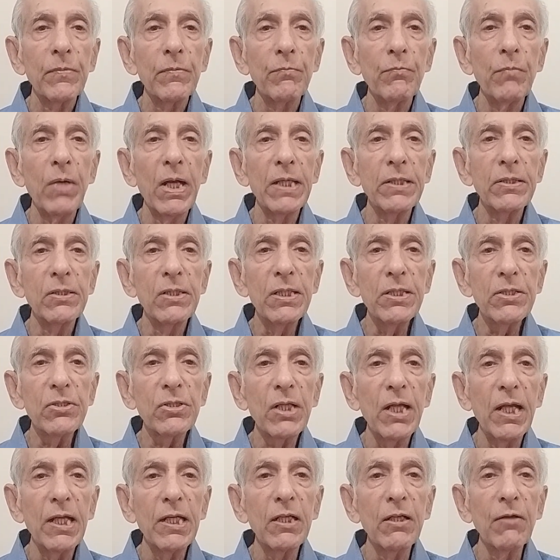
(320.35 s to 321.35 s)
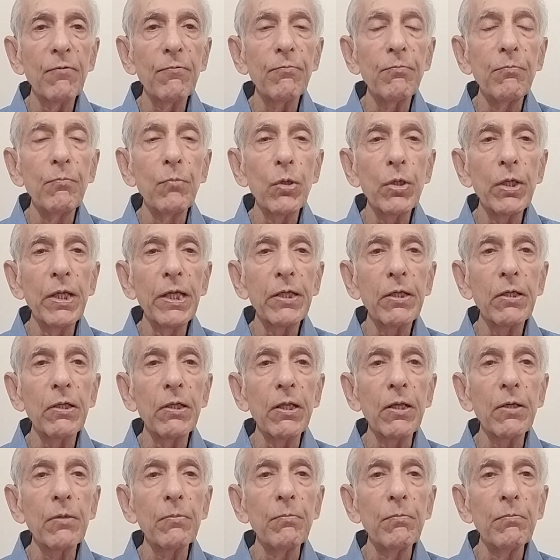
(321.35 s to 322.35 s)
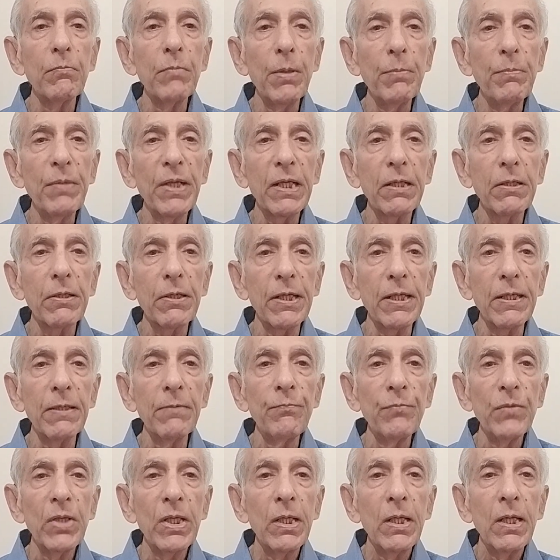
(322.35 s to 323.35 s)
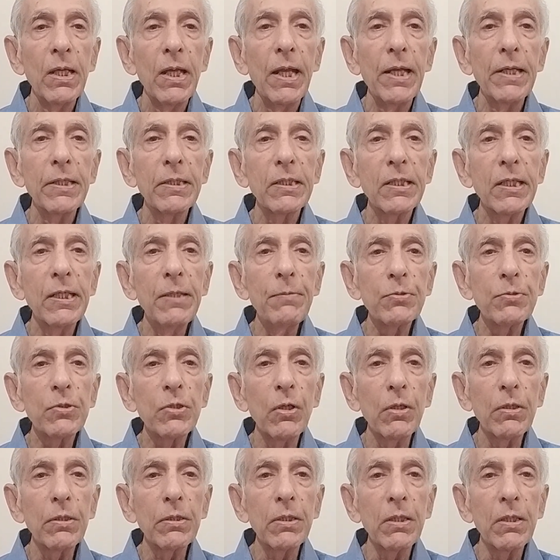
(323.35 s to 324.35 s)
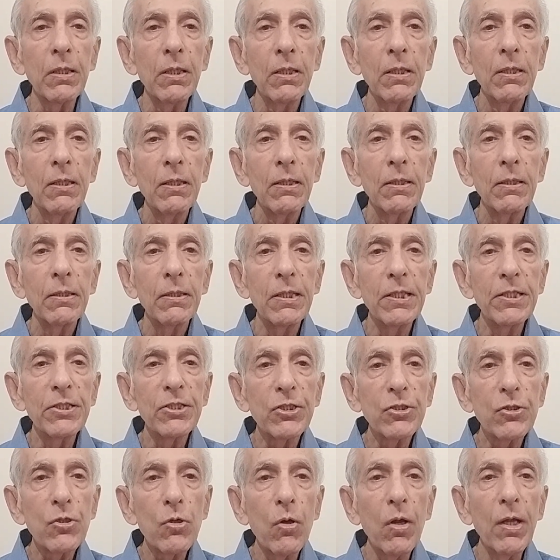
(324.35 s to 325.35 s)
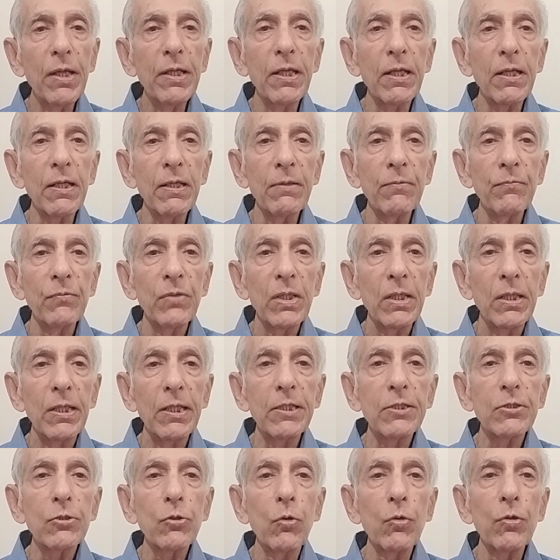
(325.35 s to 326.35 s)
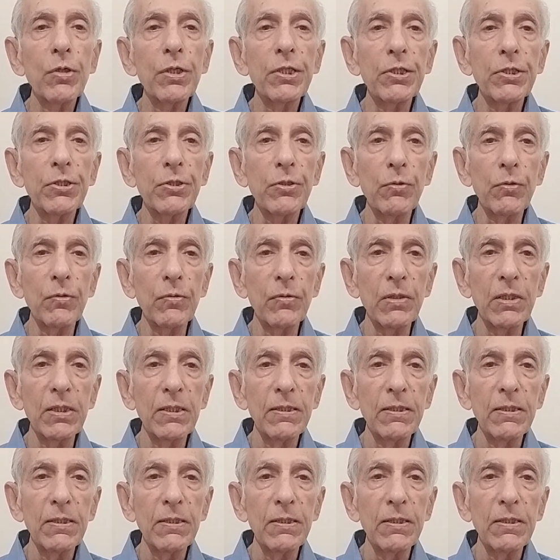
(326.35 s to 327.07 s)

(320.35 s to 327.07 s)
by this kind of molecular mimicry and keeps on destroying its own tissue.